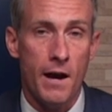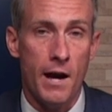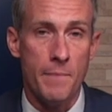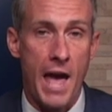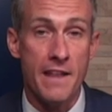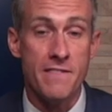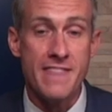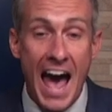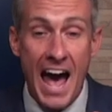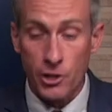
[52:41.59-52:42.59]
Um,
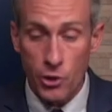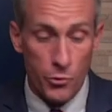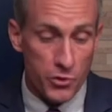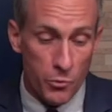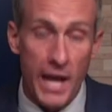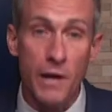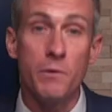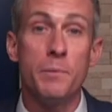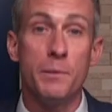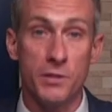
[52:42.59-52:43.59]
and that goes
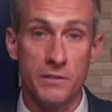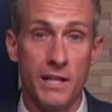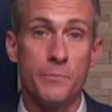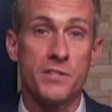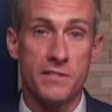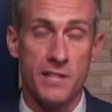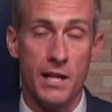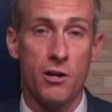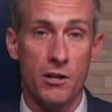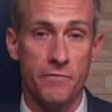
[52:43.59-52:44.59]
away when people develop
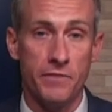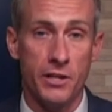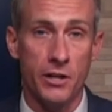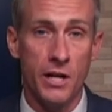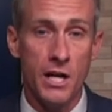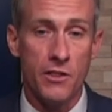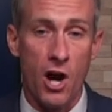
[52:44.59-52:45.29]
systolic heart failure.